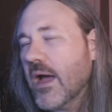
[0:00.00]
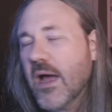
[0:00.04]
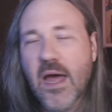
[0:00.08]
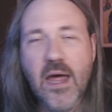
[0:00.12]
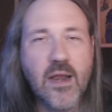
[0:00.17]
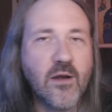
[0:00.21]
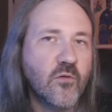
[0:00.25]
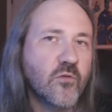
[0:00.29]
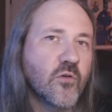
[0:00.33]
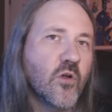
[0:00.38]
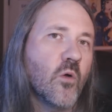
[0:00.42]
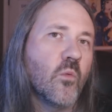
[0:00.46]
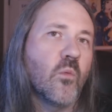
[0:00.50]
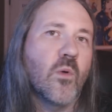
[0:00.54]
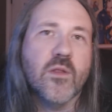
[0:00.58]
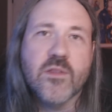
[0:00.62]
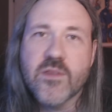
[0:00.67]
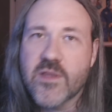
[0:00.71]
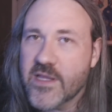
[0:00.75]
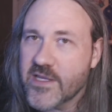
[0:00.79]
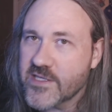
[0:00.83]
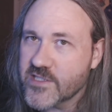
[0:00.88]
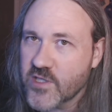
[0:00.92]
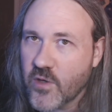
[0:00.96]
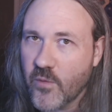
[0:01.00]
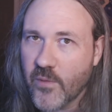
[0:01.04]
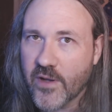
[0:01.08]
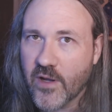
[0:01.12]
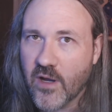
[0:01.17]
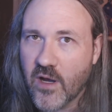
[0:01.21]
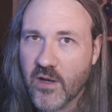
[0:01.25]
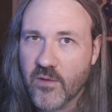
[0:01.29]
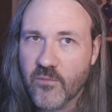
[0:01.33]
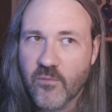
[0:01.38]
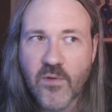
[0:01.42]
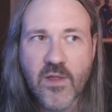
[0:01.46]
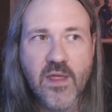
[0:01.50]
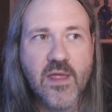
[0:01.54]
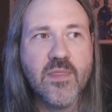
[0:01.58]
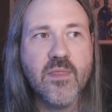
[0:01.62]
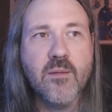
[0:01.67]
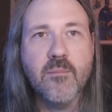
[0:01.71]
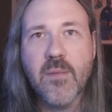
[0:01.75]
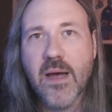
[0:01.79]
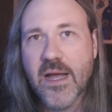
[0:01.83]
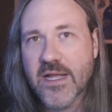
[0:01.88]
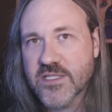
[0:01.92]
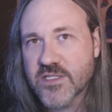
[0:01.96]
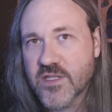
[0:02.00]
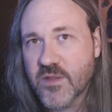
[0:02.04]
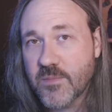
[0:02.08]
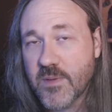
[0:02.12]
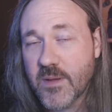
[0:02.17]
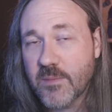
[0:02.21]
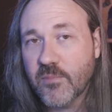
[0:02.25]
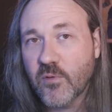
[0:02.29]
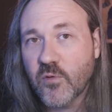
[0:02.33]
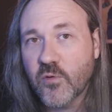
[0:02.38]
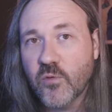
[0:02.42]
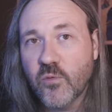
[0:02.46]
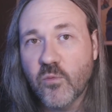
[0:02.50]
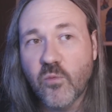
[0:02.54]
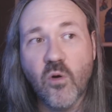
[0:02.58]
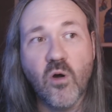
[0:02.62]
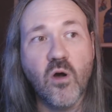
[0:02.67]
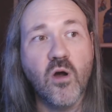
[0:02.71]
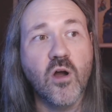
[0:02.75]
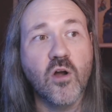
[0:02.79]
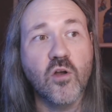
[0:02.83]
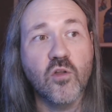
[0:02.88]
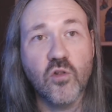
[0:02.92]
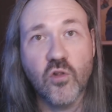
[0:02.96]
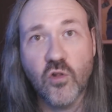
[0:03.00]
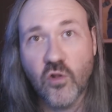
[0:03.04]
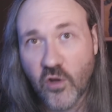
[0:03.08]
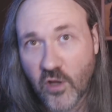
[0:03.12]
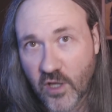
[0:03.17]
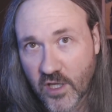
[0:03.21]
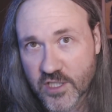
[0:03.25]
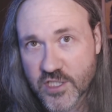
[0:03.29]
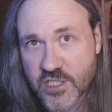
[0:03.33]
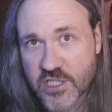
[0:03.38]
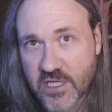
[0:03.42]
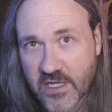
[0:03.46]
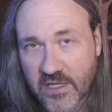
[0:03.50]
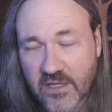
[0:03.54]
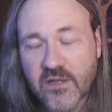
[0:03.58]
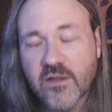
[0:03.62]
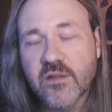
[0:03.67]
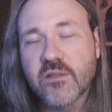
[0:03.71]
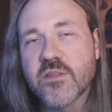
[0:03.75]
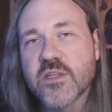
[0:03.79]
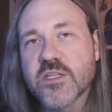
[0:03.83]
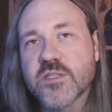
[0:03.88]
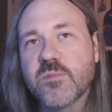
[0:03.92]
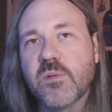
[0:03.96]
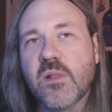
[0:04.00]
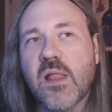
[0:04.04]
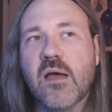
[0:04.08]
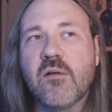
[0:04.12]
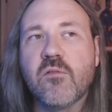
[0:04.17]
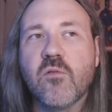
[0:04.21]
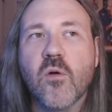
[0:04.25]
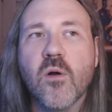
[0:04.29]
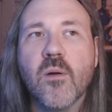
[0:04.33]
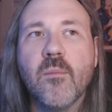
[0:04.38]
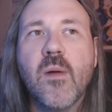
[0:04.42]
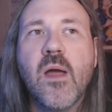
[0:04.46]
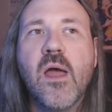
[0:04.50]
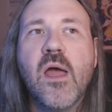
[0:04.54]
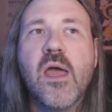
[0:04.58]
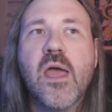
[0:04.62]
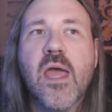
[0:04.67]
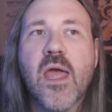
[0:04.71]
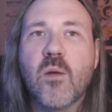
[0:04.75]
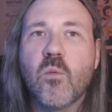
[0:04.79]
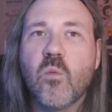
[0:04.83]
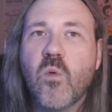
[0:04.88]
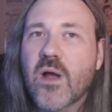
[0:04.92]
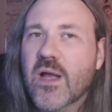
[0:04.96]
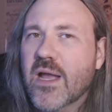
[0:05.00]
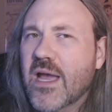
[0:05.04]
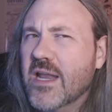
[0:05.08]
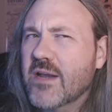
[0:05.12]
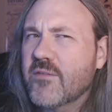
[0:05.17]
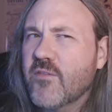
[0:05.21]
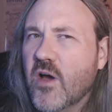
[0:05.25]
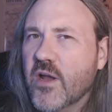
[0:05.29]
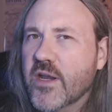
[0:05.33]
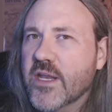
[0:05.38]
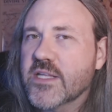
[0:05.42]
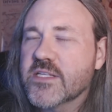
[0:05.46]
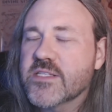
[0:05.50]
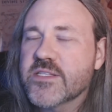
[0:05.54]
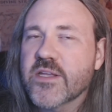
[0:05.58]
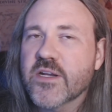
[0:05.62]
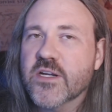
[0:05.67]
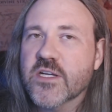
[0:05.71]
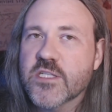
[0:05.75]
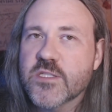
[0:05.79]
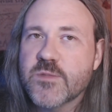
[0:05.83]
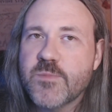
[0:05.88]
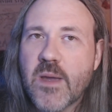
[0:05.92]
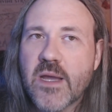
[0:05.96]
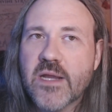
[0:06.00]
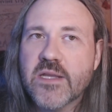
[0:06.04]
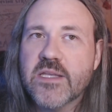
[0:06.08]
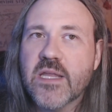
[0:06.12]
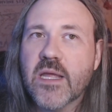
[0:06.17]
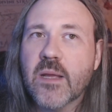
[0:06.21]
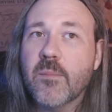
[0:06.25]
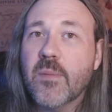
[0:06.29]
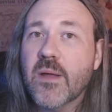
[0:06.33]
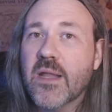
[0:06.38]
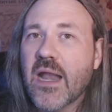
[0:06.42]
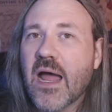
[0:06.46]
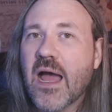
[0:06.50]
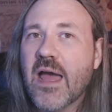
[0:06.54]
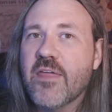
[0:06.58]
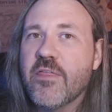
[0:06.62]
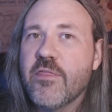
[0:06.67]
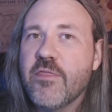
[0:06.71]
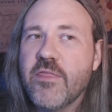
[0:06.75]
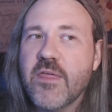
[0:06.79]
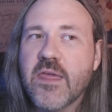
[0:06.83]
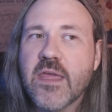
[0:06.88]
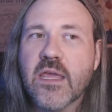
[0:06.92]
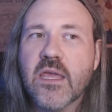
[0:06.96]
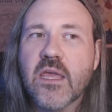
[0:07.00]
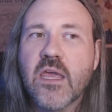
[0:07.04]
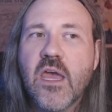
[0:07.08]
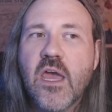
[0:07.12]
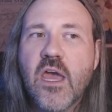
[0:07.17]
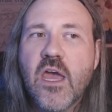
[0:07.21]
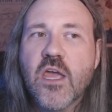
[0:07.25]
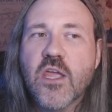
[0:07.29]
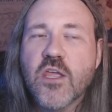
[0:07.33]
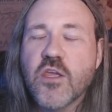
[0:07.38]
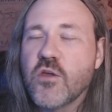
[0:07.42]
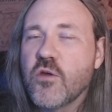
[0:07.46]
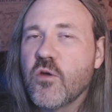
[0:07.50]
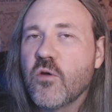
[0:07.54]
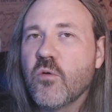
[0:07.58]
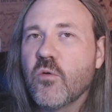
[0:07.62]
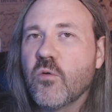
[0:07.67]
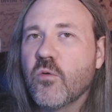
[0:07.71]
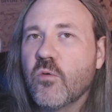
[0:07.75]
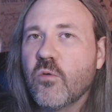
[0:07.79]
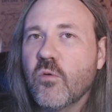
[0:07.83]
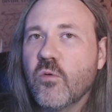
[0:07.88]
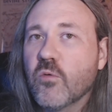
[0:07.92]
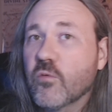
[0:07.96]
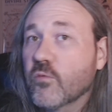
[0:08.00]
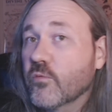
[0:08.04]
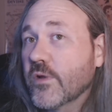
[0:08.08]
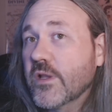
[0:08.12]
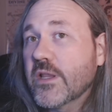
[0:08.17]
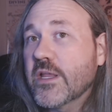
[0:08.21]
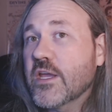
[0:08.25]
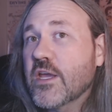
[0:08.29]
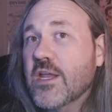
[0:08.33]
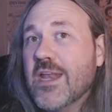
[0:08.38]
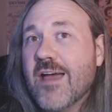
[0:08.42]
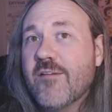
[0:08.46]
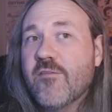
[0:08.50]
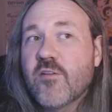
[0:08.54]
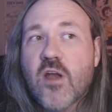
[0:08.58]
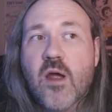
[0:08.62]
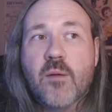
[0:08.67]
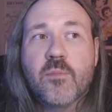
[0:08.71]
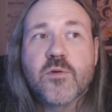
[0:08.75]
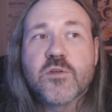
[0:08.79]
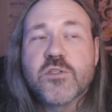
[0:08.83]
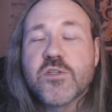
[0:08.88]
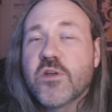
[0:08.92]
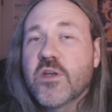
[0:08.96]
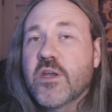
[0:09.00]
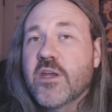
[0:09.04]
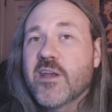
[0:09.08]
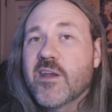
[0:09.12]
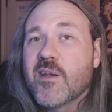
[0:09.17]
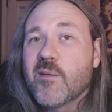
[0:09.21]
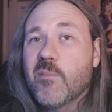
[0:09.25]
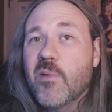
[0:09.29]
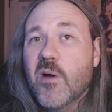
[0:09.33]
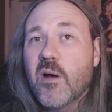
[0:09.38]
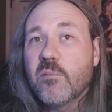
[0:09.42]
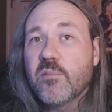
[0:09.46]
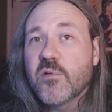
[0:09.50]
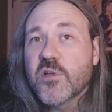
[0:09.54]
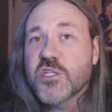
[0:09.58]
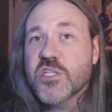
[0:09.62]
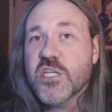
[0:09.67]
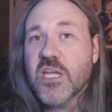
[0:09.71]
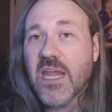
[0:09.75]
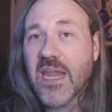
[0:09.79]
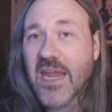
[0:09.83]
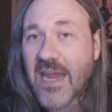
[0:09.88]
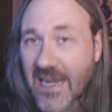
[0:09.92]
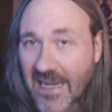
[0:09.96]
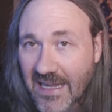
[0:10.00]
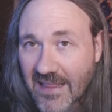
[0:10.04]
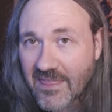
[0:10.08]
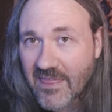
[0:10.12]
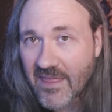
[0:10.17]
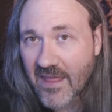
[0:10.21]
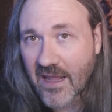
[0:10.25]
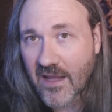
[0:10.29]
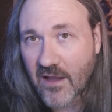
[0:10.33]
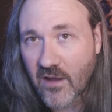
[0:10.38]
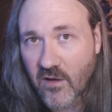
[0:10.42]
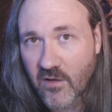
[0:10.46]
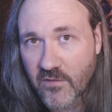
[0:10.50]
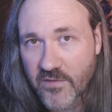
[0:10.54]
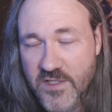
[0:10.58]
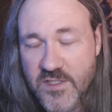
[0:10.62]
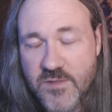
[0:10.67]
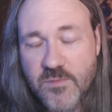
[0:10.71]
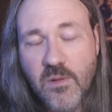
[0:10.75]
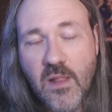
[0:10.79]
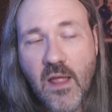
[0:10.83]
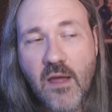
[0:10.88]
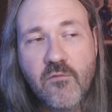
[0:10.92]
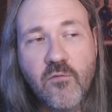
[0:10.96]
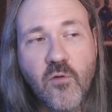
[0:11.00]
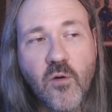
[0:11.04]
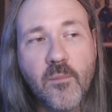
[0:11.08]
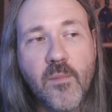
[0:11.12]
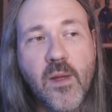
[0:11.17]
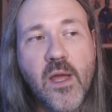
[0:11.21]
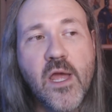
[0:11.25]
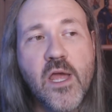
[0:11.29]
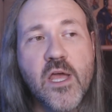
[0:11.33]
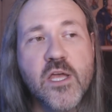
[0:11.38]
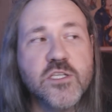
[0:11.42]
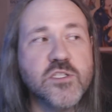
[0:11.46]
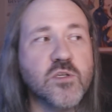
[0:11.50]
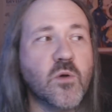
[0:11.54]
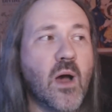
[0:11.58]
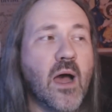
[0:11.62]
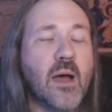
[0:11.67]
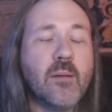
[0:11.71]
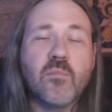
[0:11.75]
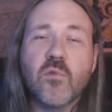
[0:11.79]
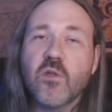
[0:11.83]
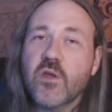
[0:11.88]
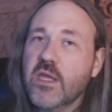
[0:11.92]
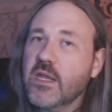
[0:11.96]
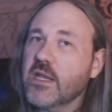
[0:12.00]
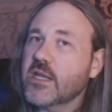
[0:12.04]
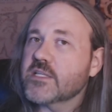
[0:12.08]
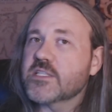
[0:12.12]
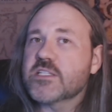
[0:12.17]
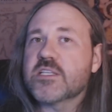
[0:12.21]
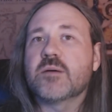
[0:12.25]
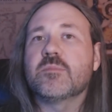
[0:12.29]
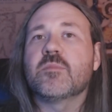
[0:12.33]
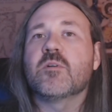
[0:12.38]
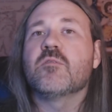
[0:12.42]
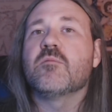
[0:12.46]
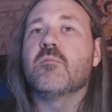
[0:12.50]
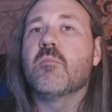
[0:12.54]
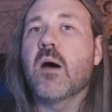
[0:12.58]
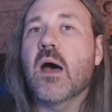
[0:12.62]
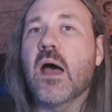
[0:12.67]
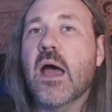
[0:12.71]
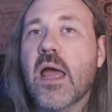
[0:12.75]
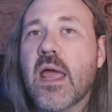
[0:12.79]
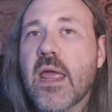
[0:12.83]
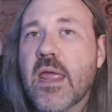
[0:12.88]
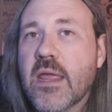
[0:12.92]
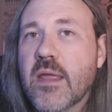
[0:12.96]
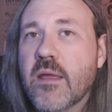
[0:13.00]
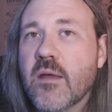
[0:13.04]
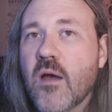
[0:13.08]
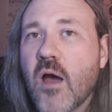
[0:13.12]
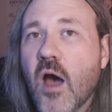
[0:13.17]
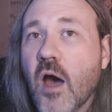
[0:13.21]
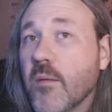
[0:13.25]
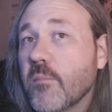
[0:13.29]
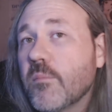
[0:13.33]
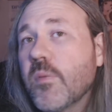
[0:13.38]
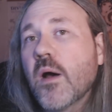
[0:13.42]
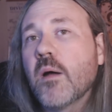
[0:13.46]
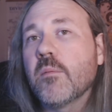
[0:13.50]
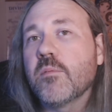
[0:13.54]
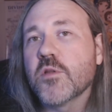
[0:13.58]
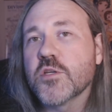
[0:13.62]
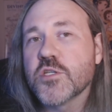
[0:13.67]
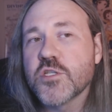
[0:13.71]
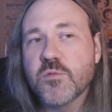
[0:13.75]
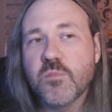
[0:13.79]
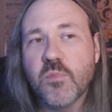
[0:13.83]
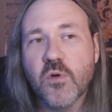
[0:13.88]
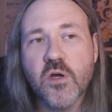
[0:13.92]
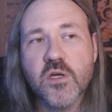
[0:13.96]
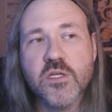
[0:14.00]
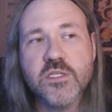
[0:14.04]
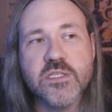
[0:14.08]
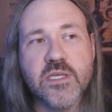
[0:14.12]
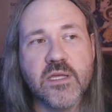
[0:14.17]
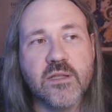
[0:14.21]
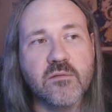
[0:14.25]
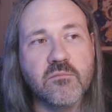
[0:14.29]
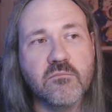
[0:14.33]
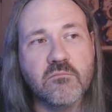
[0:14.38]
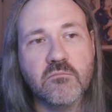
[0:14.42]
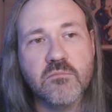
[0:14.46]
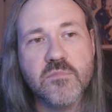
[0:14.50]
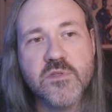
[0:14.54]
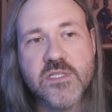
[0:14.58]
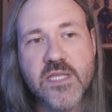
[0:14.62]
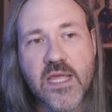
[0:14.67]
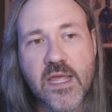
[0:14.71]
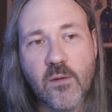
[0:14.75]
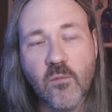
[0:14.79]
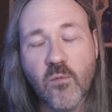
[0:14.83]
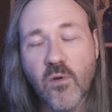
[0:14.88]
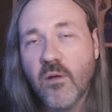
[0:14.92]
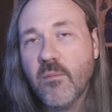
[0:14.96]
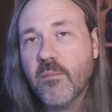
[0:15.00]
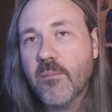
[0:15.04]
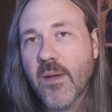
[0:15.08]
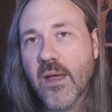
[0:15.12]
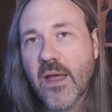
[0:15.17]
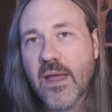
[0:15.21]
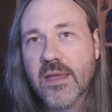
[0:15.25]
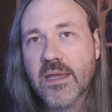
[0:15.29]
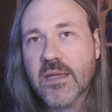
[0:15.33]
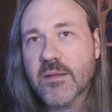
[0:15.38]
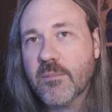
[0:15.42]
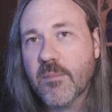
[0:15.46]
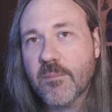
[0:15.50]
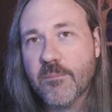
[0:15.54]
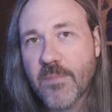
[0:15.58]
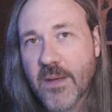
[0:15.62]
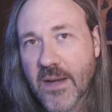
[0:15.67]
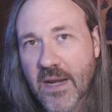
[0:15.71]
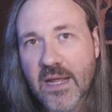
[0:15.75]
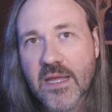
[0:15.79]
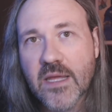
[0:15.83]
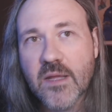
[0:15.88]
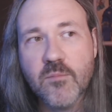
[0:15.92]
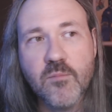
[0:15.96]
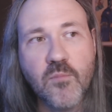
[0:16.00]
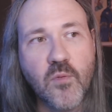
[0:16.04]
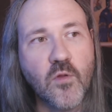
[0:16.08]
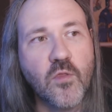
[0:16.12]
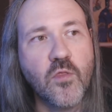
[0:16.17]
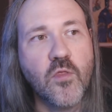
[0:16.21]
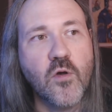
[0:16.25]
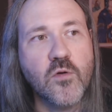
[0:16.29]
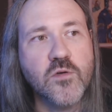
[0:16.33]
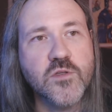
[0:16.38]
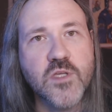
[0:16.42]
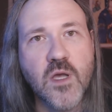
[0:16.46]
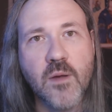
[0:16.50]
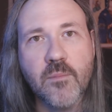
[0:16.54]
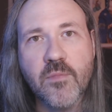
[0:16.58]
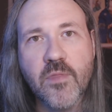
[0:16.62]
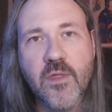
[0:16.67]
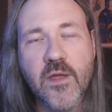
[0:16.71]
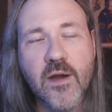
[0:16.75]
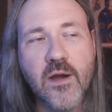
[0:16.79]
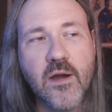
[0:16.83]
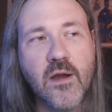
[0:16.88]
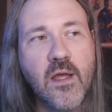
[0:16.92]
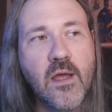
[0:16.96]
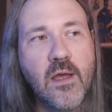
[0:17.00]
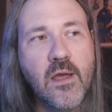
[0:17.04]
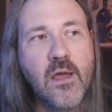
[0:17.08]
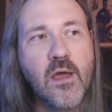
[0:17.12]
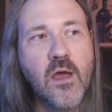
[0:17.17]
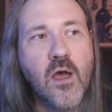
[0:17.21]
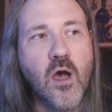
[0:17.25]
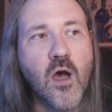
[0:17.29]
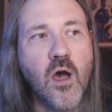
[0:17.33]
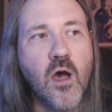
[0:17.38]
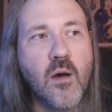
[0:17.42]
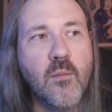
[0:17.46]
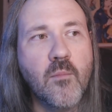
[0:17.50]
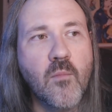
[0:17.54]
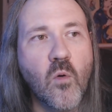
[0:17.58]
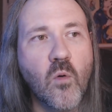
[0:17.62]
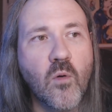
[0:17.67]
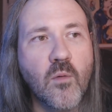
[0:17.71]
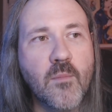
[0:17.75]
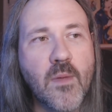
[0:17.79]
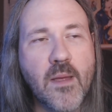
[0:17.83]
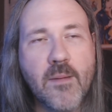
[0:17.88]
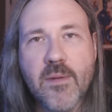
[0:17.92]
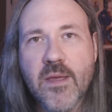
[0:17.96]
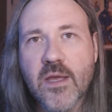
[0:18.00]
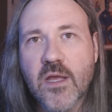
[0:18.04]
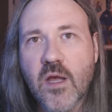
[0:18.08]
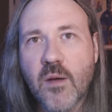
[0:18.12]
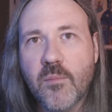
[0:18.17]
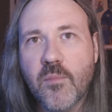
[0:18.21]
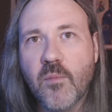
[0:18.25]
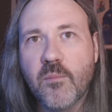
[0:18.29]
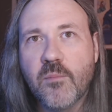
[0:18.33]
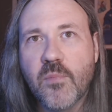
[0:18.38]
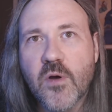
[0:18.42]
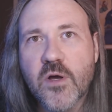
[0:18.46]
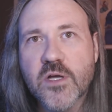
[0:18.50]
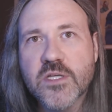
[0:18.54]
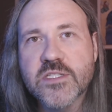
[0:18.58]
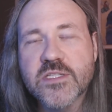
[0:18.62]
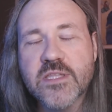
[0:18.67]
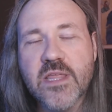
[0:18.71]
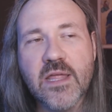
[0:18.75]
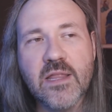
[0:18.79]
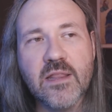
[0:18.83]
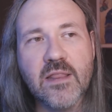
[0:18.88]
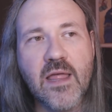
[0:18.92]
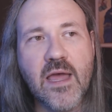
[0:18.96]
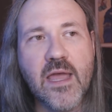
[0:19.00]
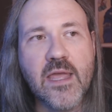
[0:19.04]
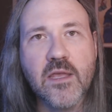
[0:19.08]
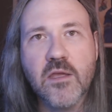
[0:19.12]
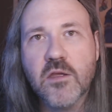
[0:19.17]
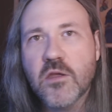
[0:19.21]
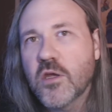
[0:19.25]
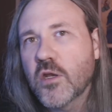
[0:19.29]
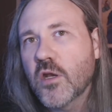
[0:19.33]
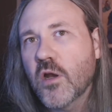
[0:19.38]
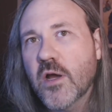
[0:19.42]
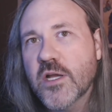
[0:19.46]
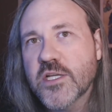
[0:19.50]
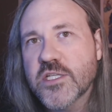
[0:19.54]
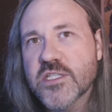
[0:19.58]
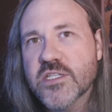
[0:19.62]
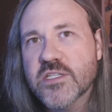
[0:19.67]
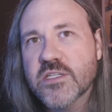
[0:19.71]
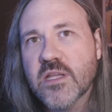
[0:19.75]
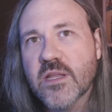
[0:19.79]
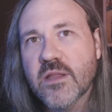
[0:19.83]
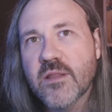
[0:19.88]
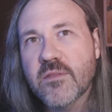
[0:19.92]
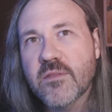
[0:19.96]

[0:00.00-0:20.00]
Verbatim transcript: I don't know what is going on in the minds of the people who are launching this platform and what kind of audience they're expecting, but I think you really could have an opportunity to publish anything on this platform. So I'm looking at some of my unpublished books and saying, well, I could bet I could put those up there, um, or maybe a couple books that, like, you know, I just,